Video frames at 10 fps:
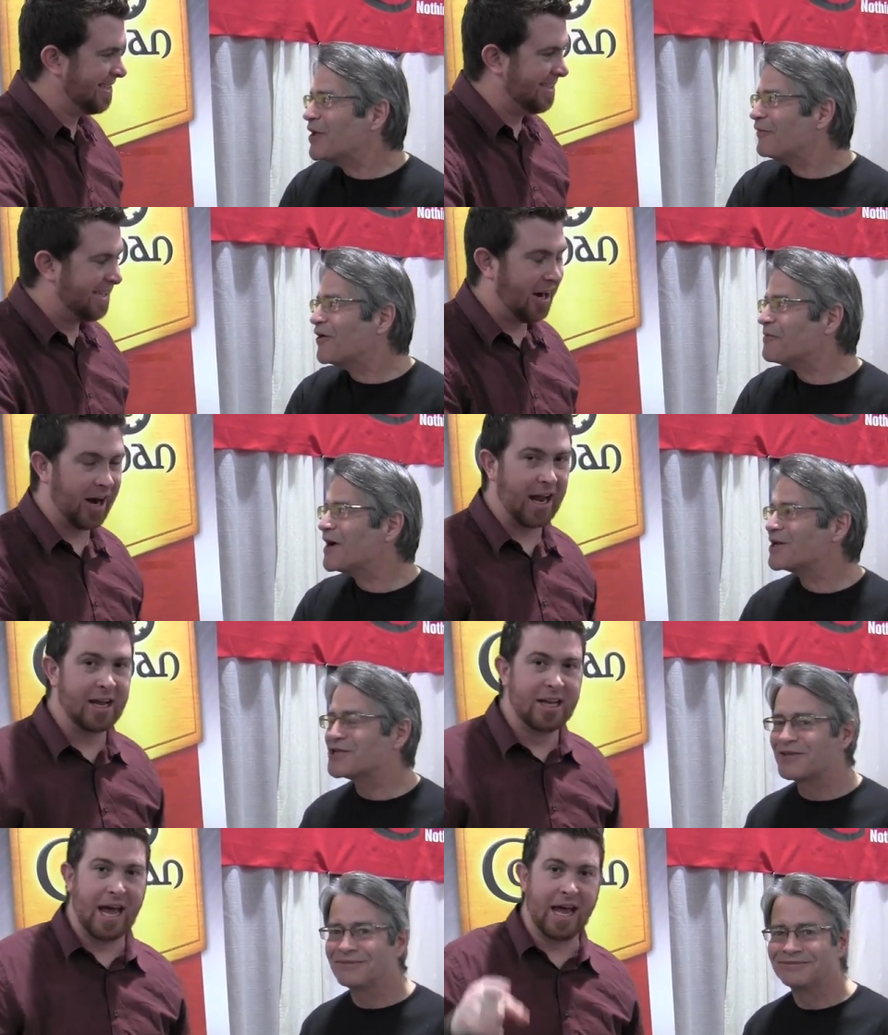Speaker 1: thank you very All much.
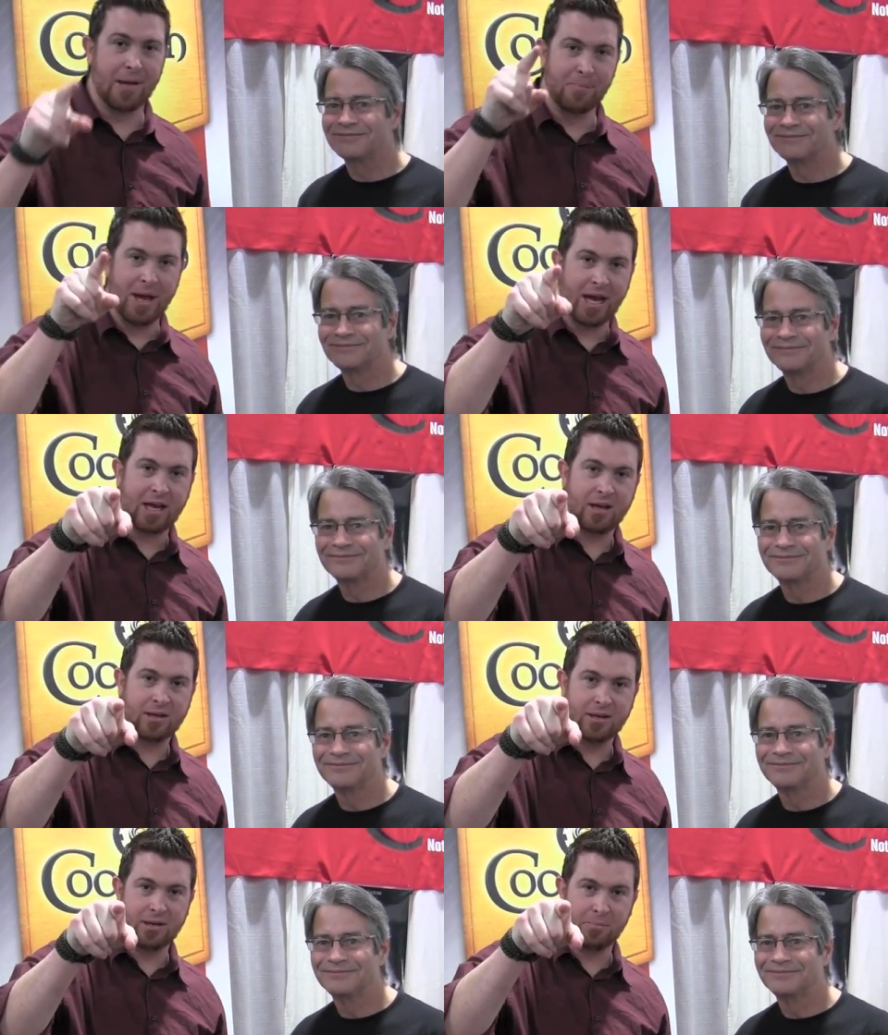Right. Hey,
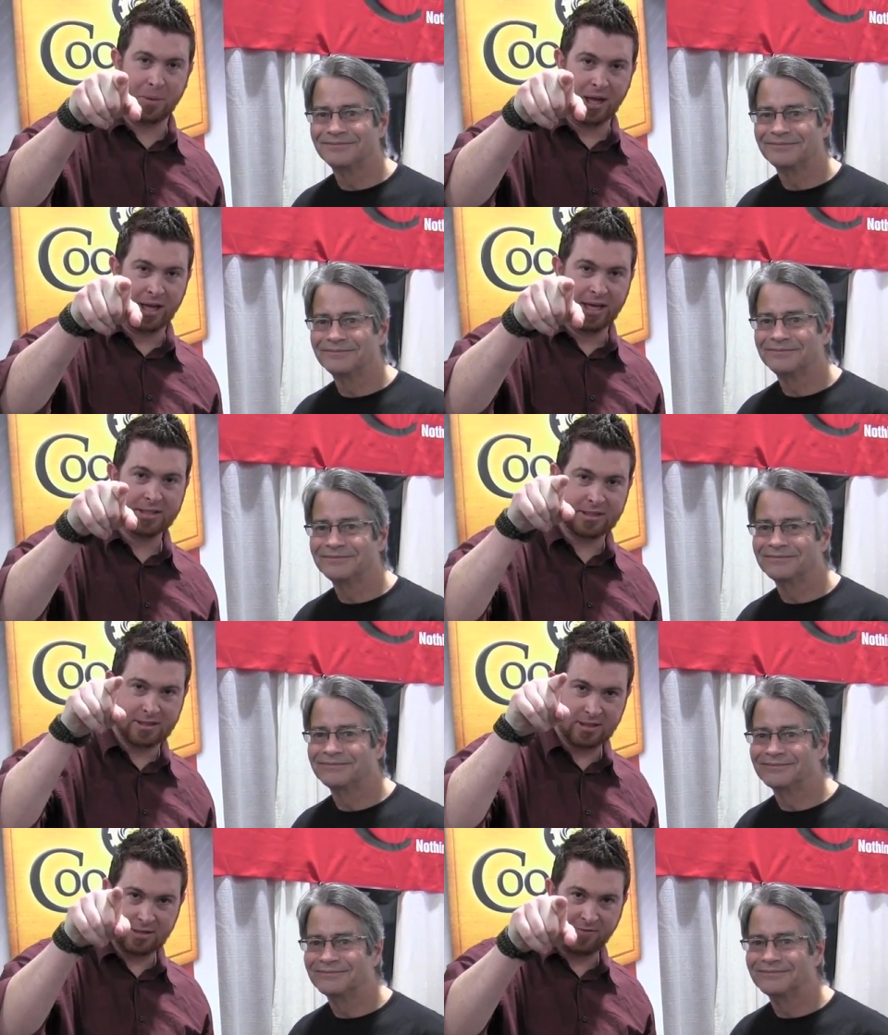Mick Billings
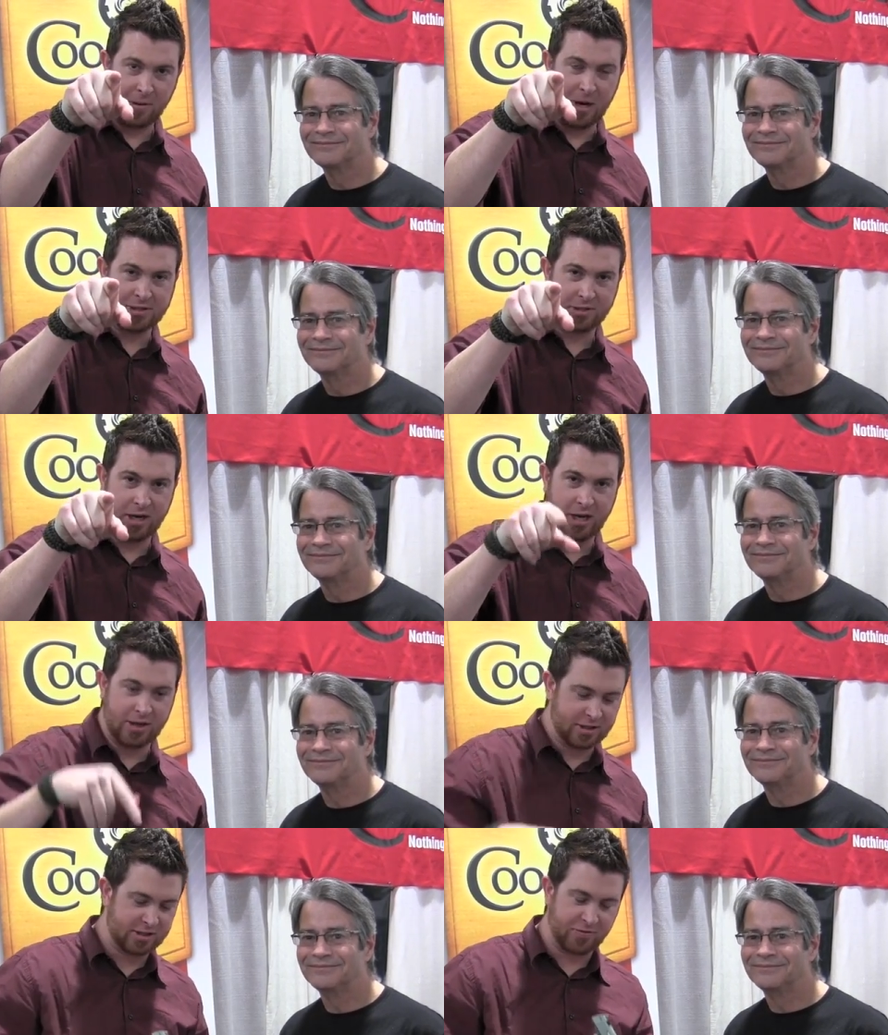from Australia,
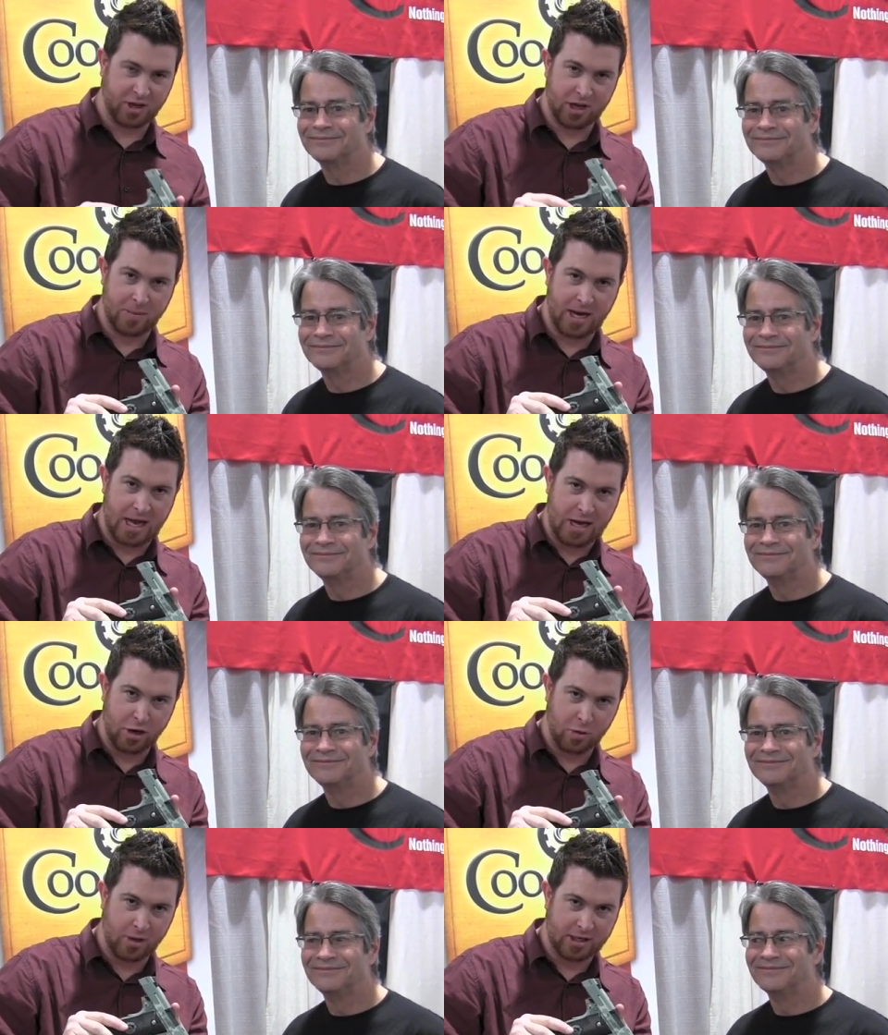this is for you, buddy. I know
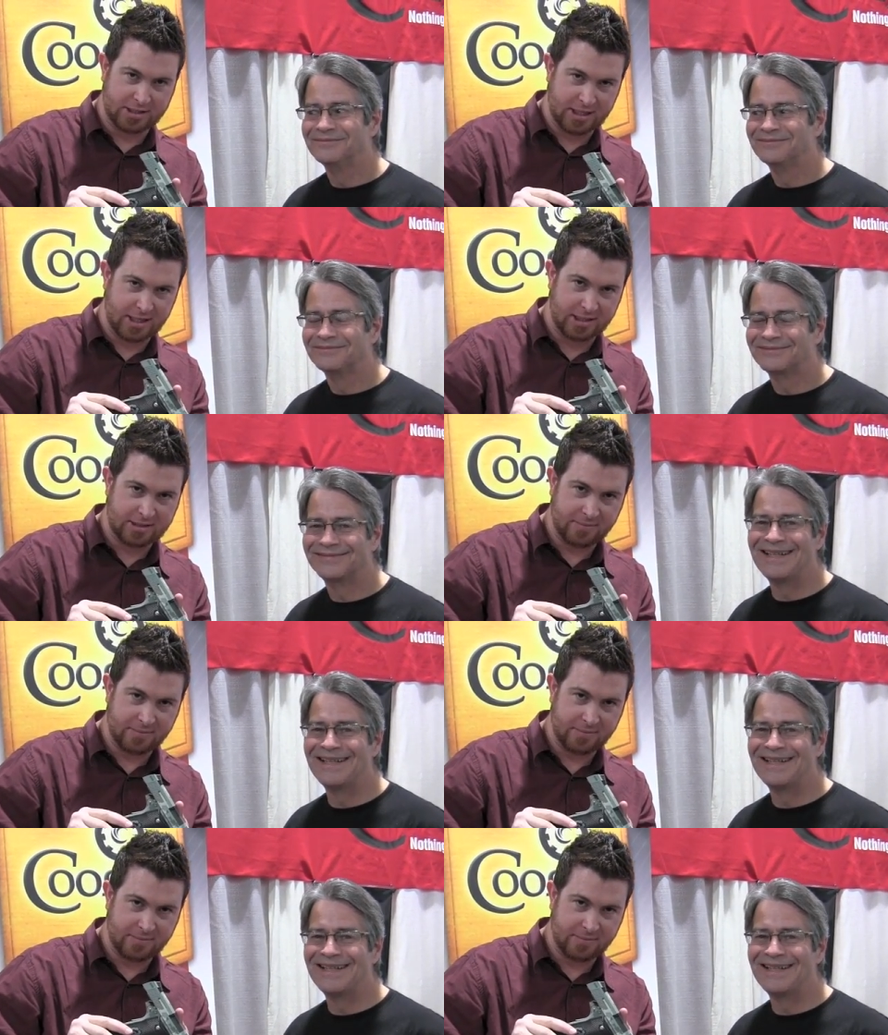you wanted to see this.